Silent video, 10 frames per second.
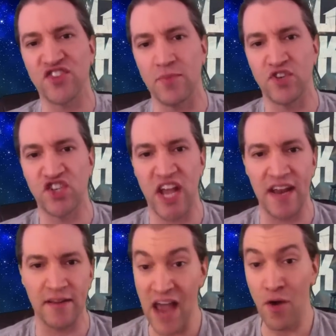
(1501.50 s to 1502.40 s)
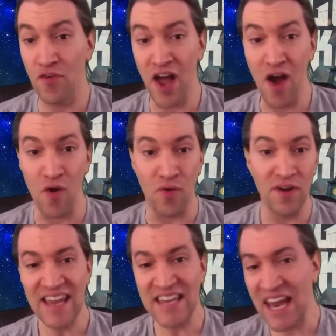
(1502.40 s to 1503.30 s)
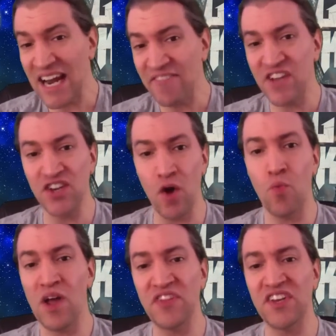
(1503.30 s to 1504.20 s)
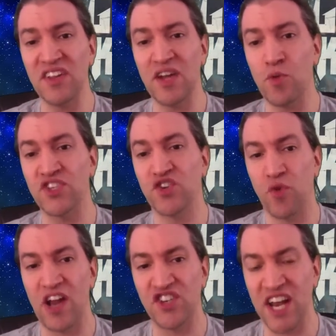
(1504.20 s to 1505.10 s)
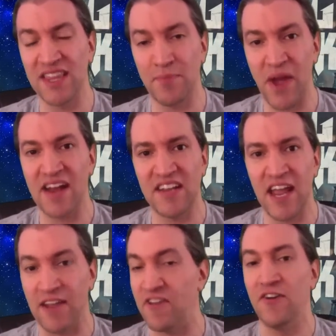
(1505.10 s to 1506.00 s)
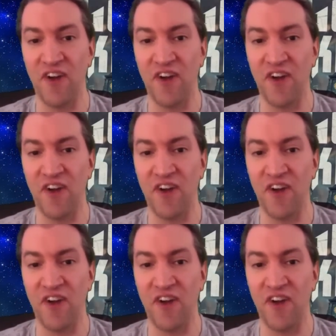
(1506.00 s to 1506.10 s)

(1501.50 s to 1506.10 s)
or some shit? I don't know. I get it if you don't want the delinquents crashing in the Batcave.